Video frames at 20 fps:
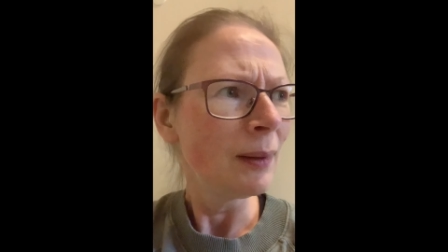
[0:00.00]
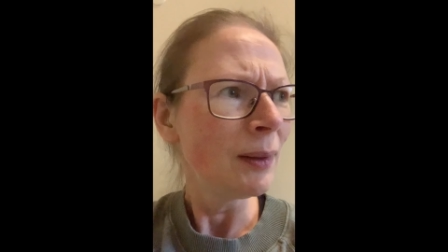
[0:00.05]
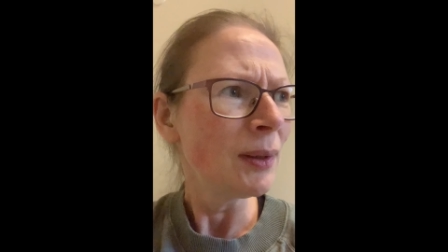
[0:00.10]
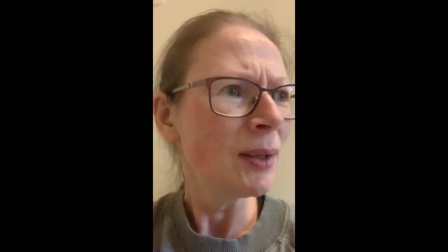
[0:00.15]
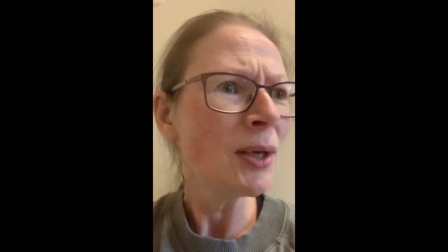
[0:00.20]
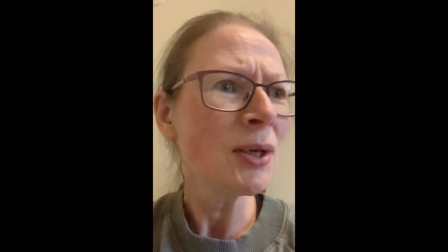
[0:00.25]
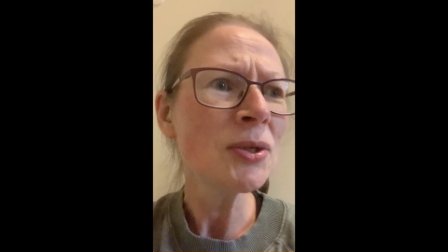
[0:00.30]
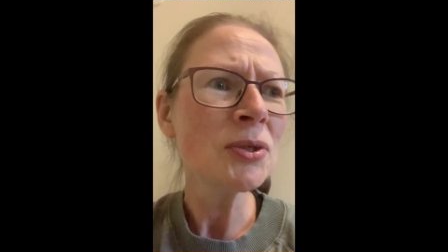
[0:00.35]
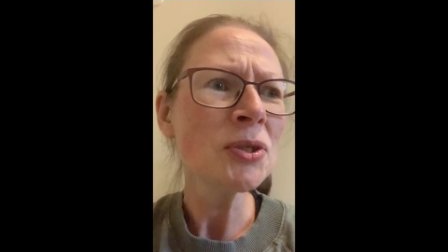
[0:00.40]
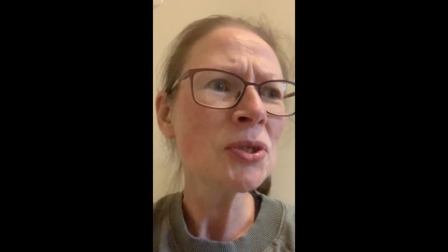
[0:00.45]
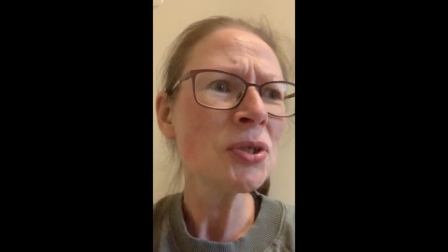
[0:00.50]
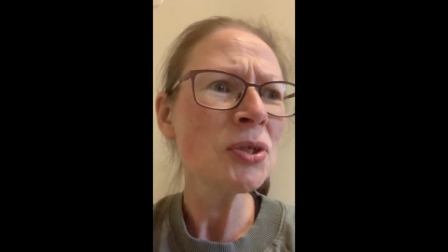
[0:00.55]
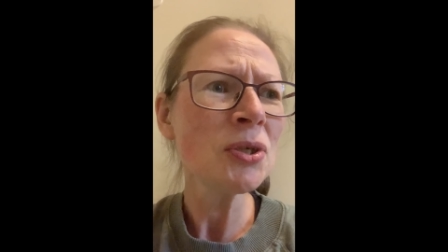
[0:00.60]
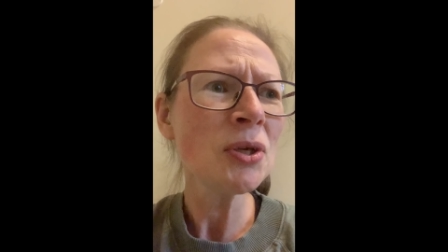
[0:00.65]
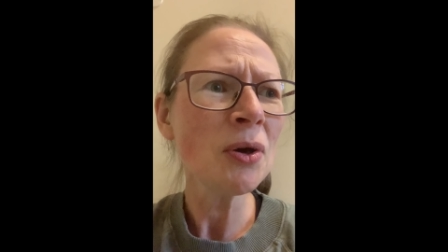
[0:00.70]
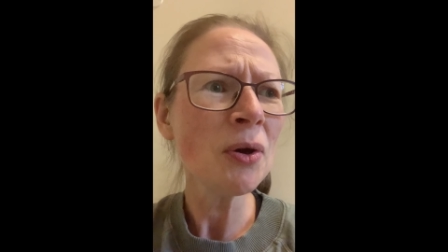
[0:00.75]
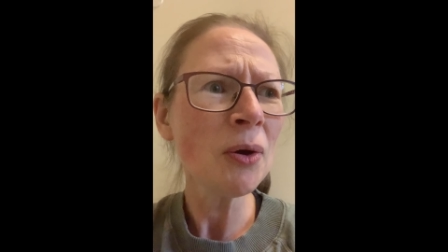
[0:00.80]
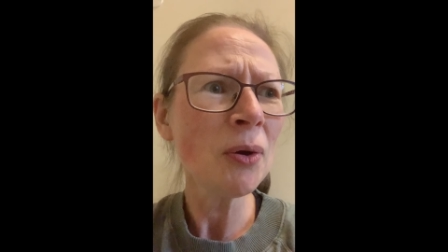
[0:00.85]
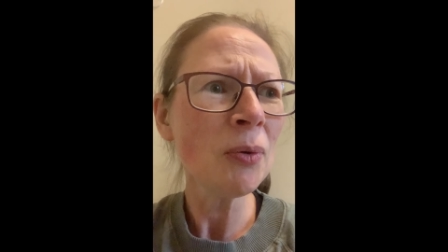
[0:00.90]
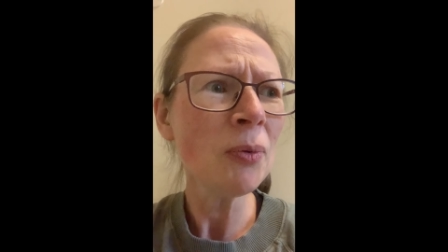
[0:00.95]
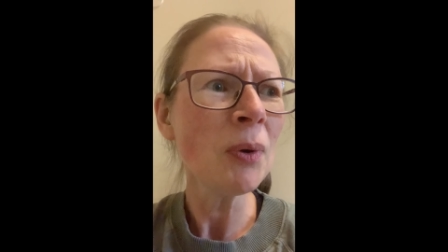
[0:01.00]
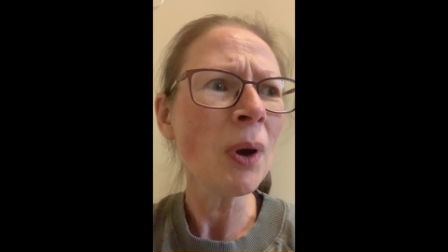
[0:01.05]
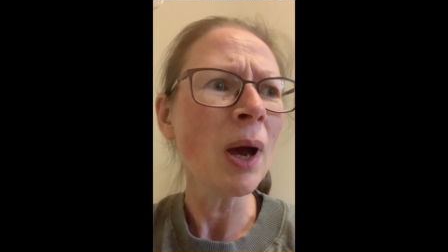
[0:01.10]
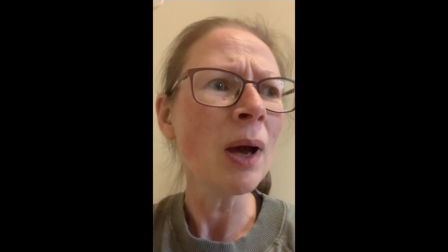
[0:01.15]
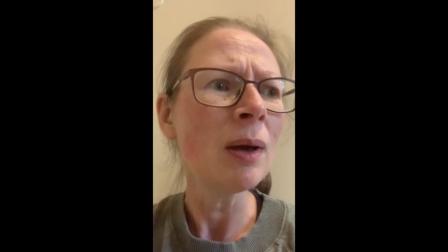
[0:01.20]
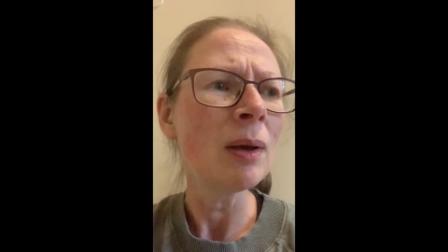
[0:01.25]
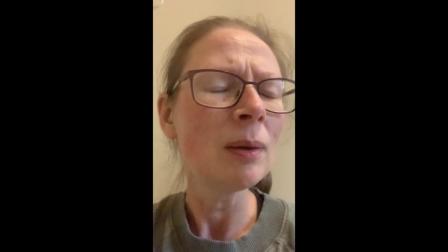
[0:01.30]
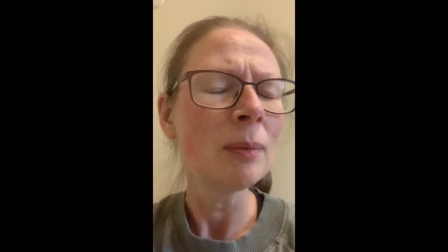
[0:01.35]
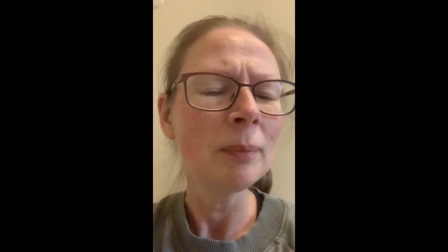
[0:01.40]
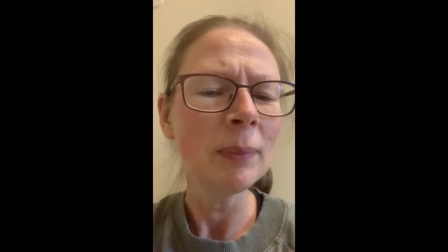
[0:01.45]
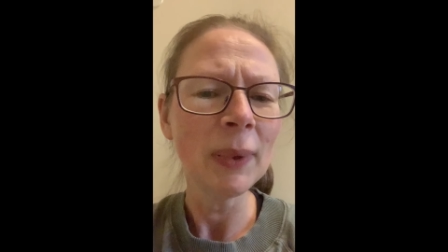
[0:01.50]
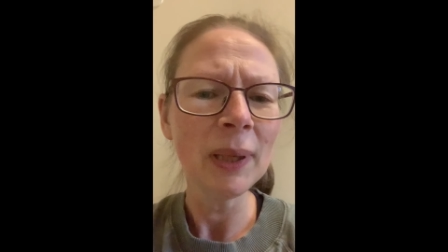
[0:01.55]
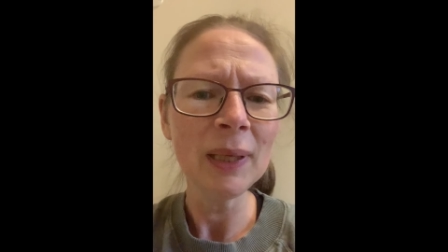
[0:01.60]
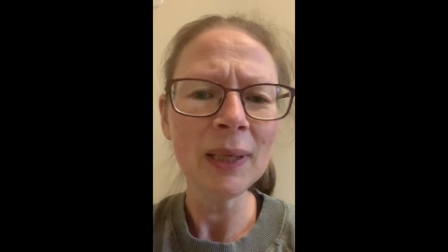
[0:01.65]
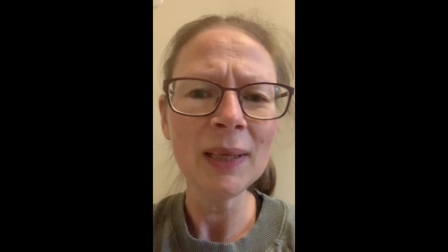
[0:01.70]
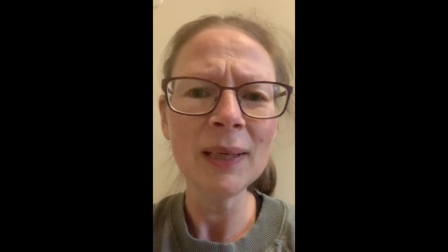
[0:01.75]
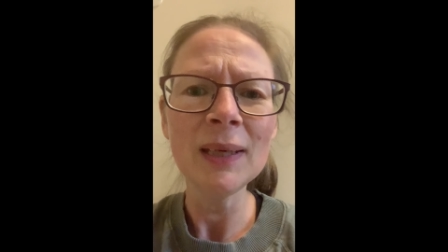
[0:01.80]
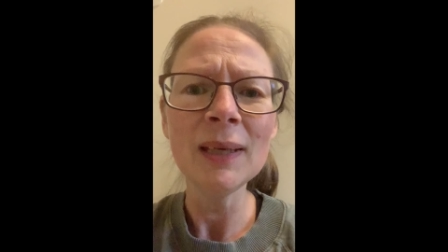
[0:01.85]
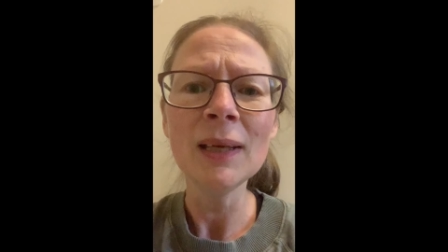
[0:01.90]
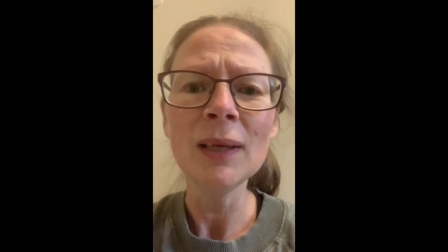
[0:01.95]
there's so
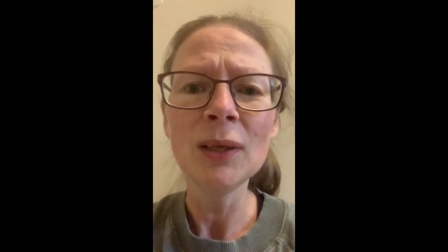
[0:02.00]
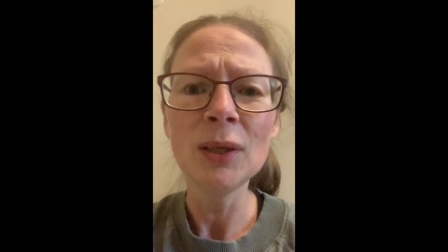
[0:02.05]
many